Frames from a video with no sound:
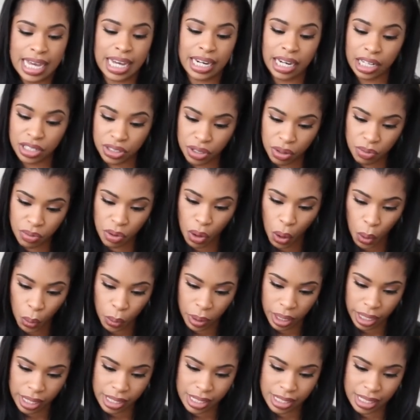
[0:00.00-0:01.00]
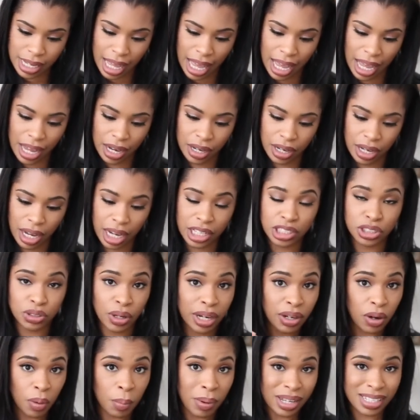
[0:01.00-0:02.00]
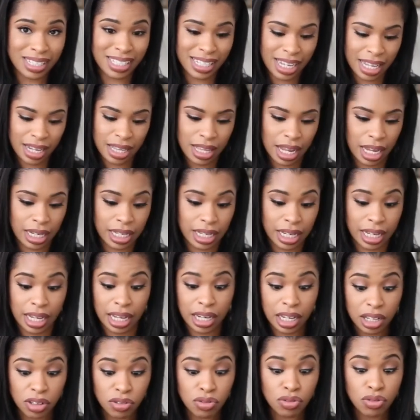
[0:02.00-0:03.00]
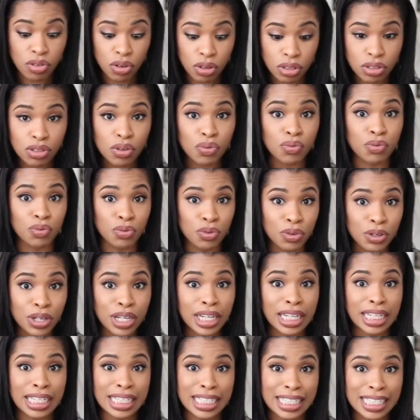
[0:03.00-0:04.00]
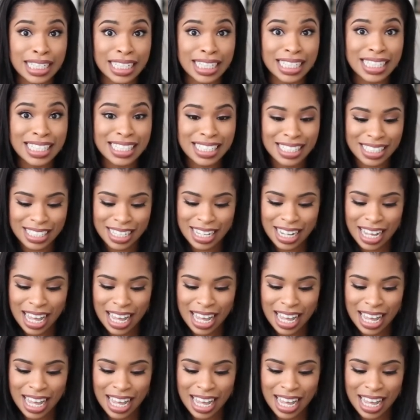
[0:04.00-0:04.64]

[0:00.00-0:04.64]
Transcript: And I don't own it and I tried on my skin that day and it looked really nice.